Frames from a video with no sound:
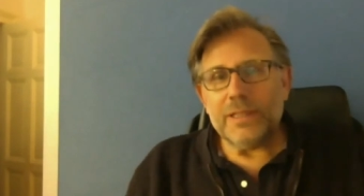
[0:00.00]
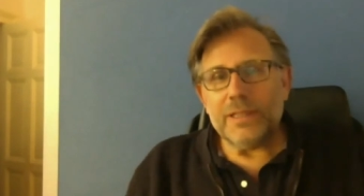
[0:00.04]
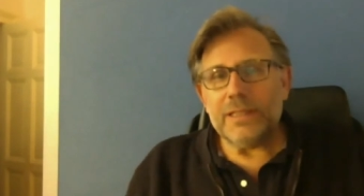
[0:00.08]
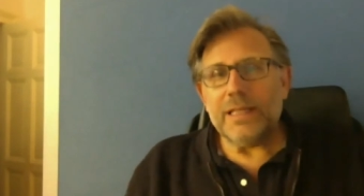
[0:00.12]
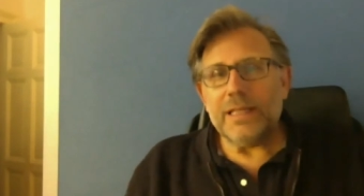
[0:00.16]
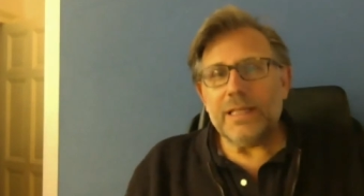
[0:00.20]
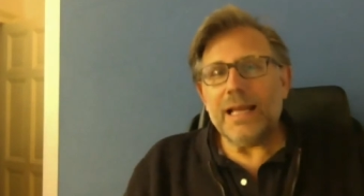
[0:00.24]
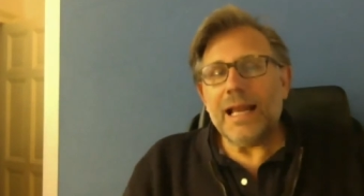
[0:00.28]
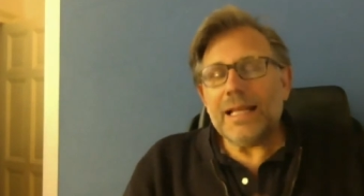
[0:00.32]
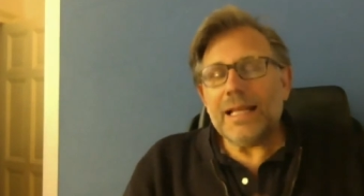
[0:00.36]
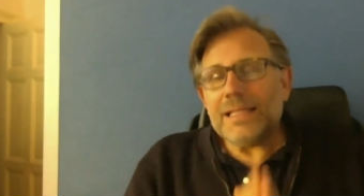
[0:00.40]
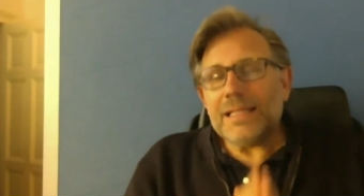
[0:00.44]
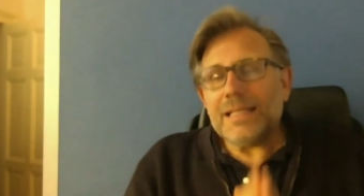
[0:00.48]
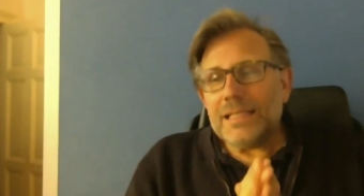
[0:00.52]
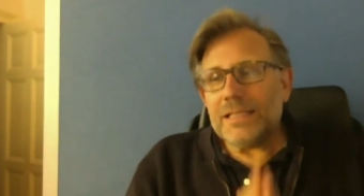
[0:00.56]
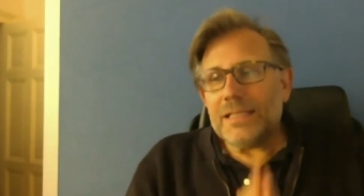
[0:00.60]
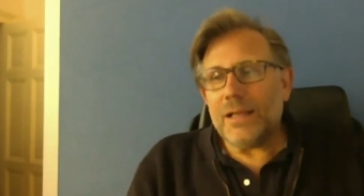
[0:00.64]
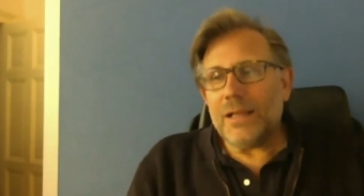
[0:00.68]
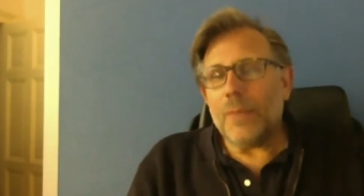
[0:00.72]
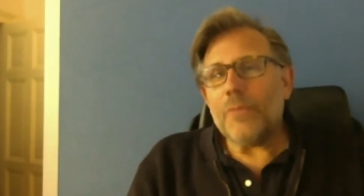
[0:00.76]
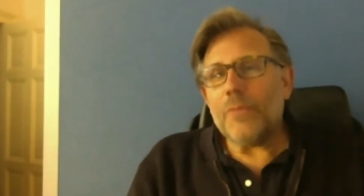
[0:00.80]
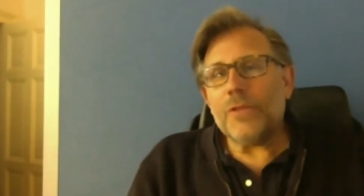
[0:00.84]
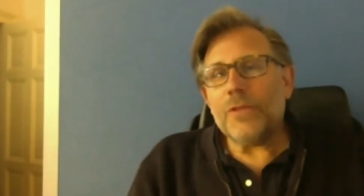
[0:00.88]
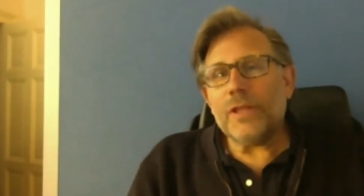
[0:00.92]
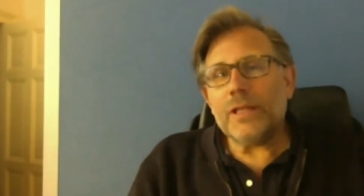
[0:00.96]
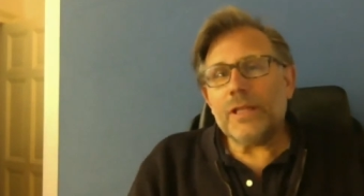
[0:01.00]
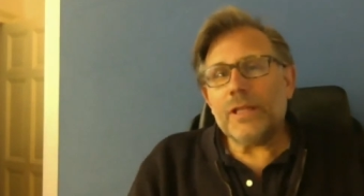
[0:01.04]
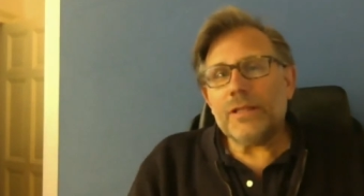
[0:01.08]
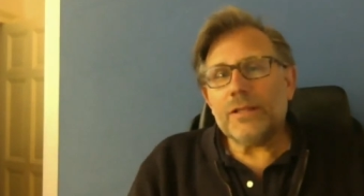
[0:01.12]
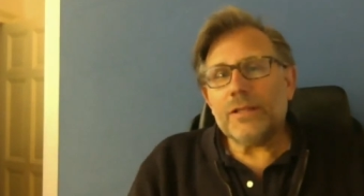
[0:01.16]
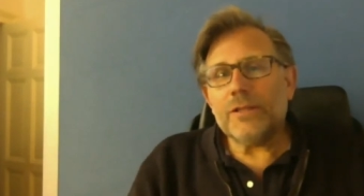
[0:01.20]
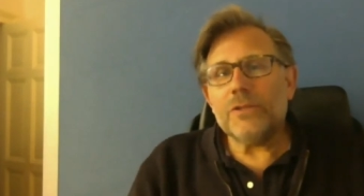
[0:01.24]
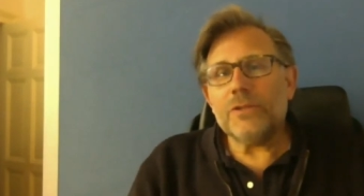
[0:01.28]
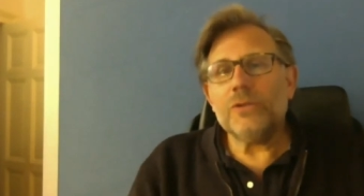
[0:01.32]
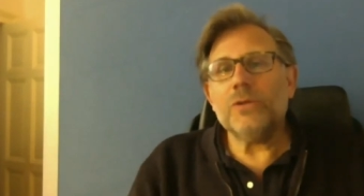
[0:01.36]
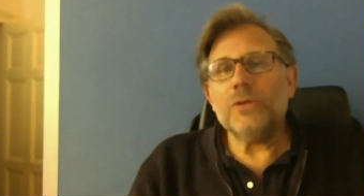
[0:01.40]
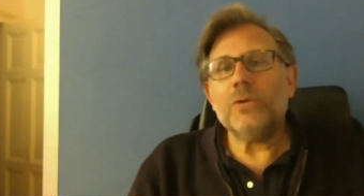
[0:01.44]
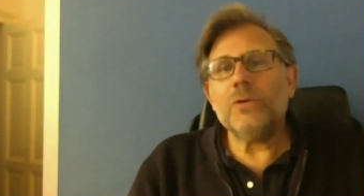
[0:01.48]
That has something to
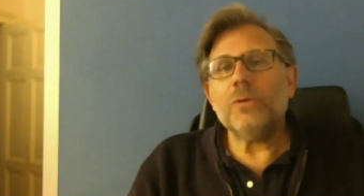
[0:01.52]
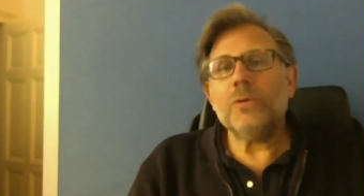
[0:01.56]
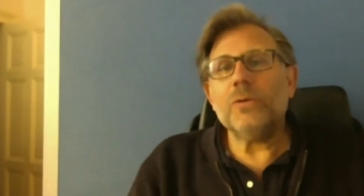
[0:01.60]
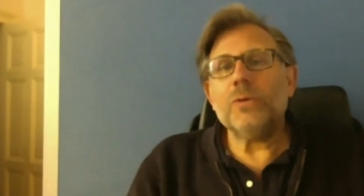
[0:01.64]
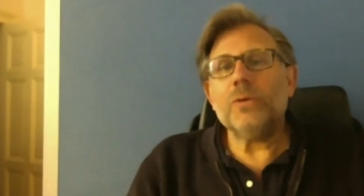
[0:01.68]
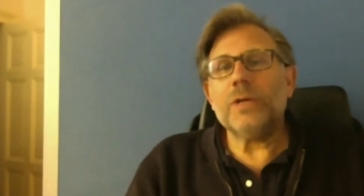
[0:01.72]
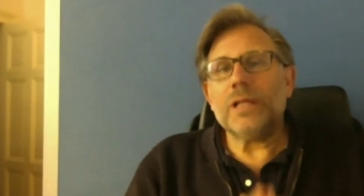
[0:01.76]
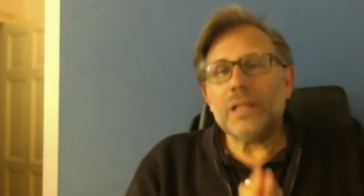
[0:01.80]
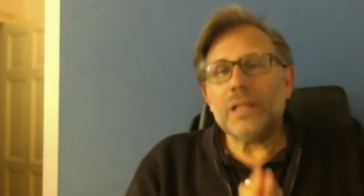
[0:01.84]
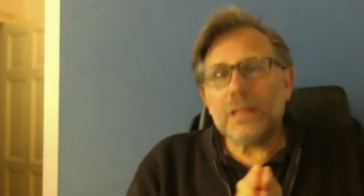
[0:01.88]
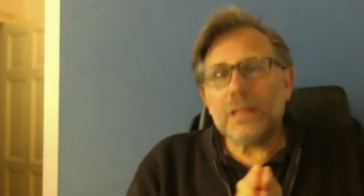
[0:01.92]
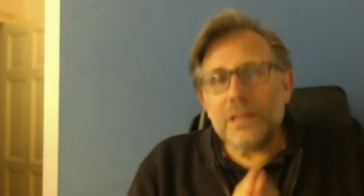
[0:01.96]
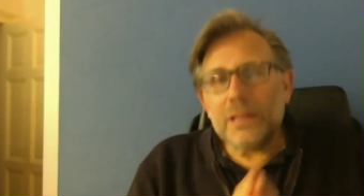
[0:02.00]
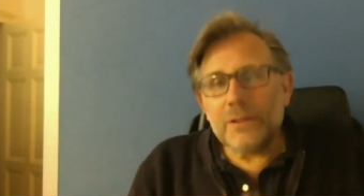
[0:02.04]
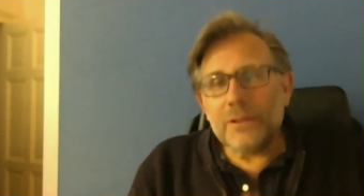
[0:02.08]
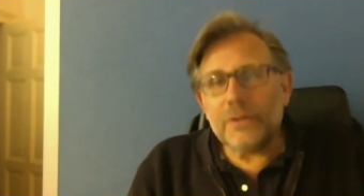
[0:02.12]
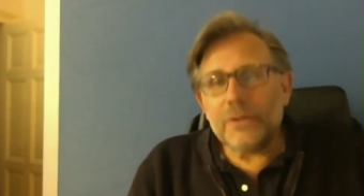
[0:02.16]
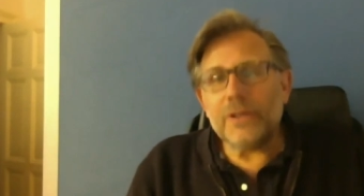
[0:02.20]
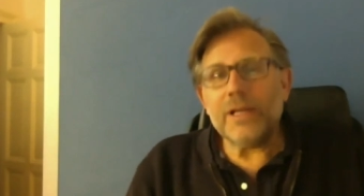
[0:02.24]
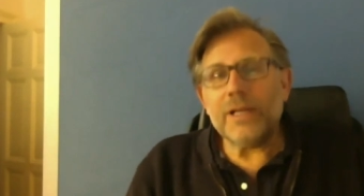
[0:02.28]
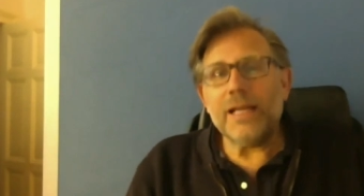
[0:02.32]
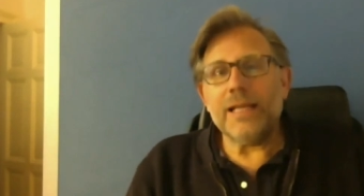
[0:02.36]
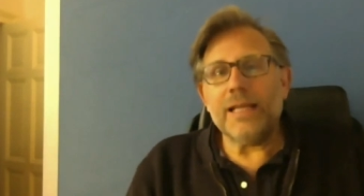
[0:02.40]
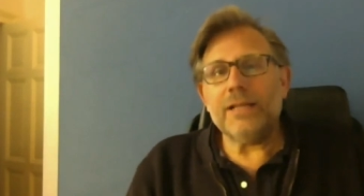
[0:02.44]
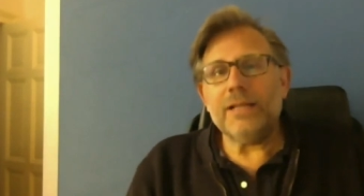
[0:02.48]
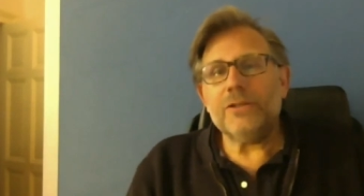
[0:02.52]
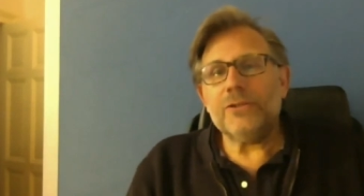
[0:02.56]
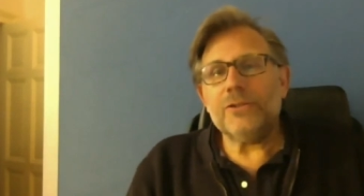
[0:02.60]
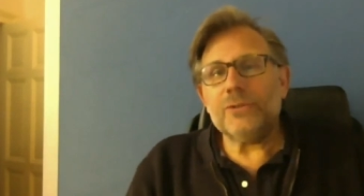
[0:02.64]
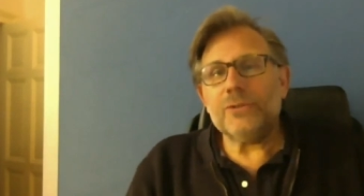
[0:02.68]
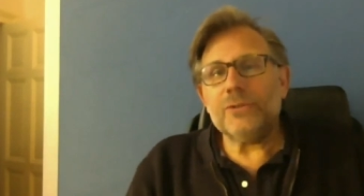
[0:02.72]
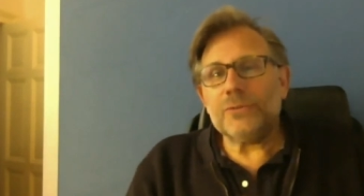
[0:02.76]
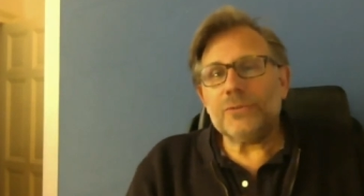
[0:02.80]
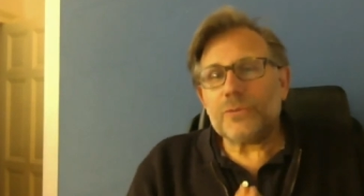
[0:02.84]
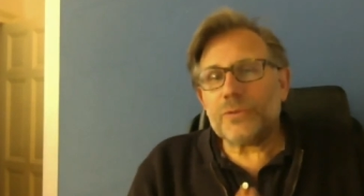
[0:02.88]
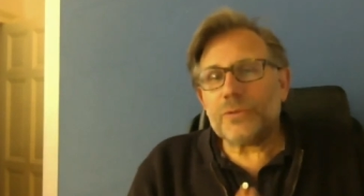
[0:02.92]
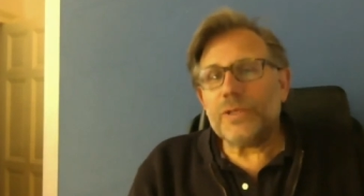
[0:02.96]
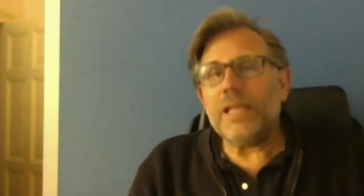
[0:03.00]
do with learning
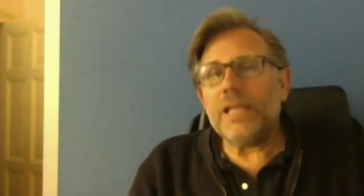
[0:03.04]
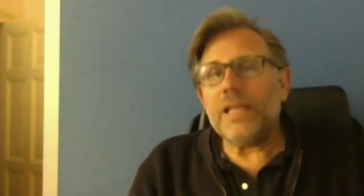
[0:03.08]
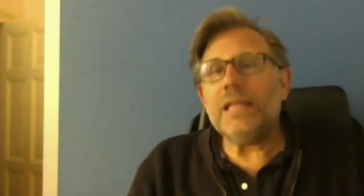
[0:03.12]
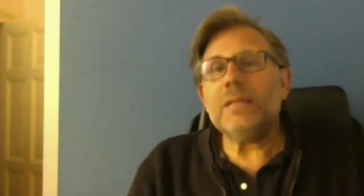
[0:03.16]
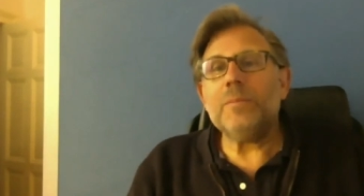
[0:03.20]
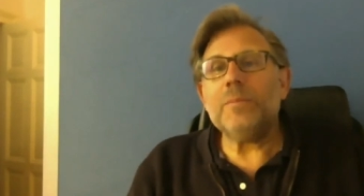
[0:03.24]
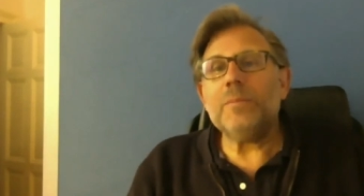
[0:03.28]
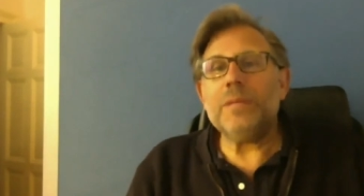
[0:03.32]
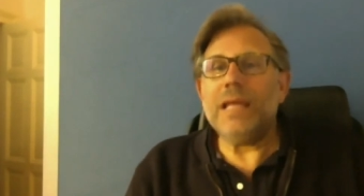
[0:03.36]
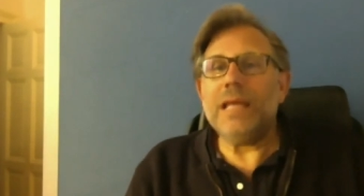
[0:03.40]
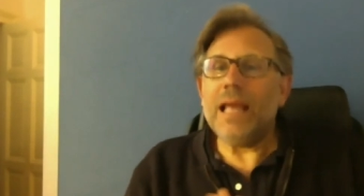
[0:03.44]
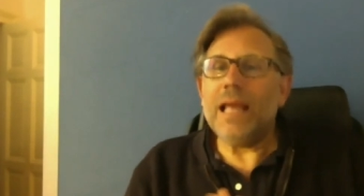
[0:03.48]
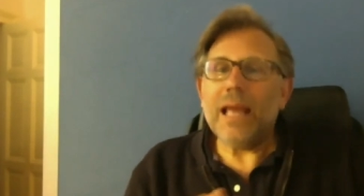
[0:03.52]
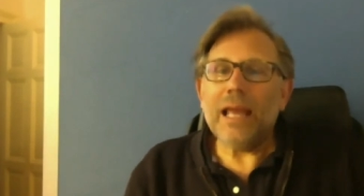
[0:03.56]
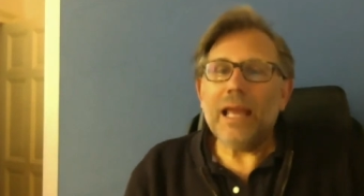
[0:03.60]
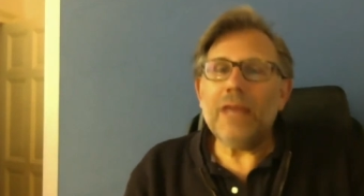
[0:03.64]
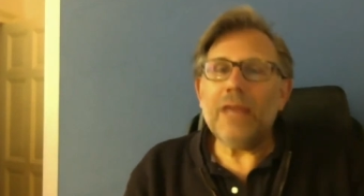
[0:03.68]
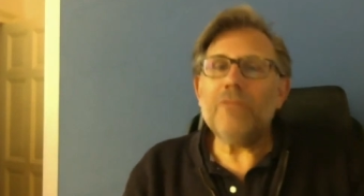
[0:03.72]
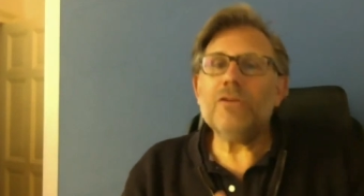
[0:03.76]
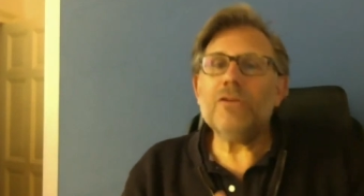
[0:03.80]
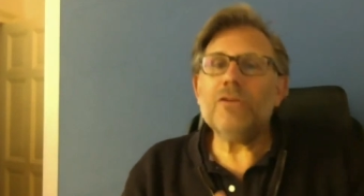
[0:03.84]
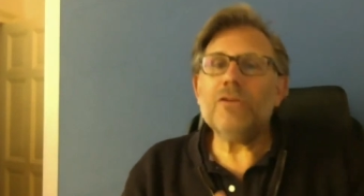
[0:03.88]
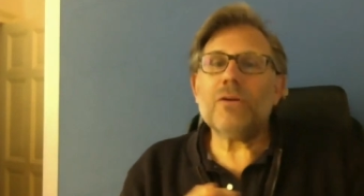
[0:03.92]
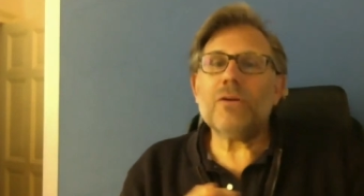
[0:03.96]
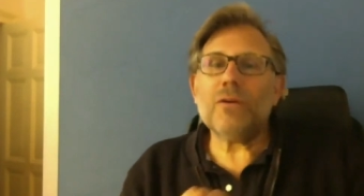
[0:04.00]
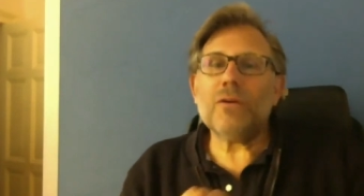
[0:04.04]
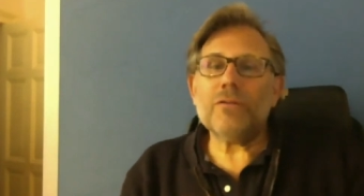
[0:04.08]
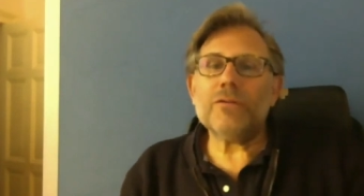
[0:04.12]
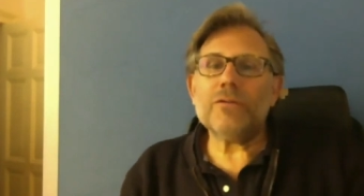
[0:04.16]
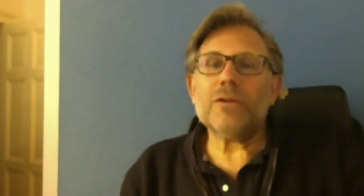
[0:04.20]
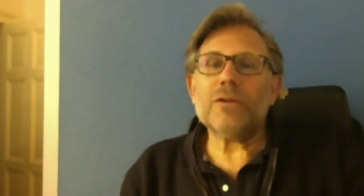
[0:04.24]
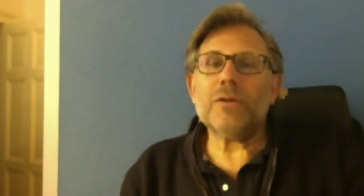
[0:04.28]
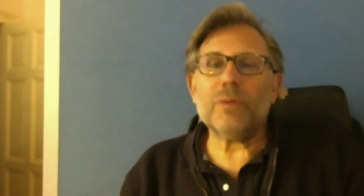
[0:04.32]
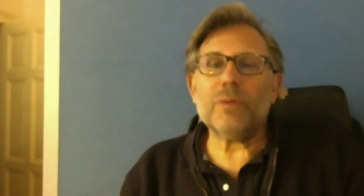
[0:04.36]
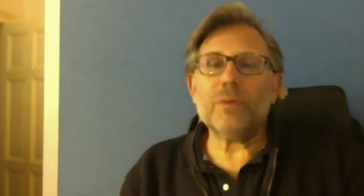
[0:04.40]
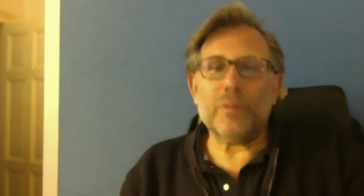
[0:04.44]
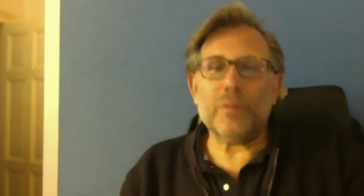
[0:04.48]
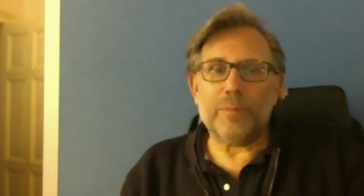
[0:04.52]
to read the behavior of the
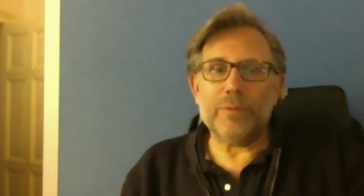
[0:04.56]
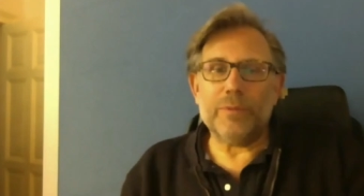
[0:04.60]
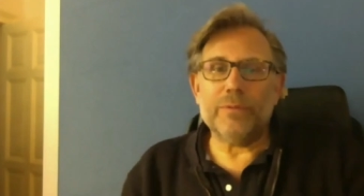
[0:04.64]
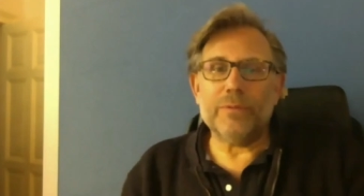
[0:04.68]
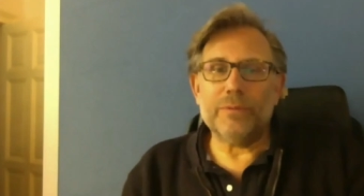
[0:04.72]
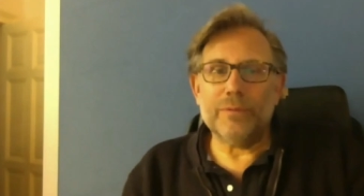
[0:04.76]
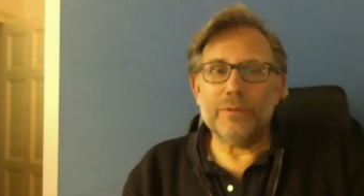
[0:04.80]
group.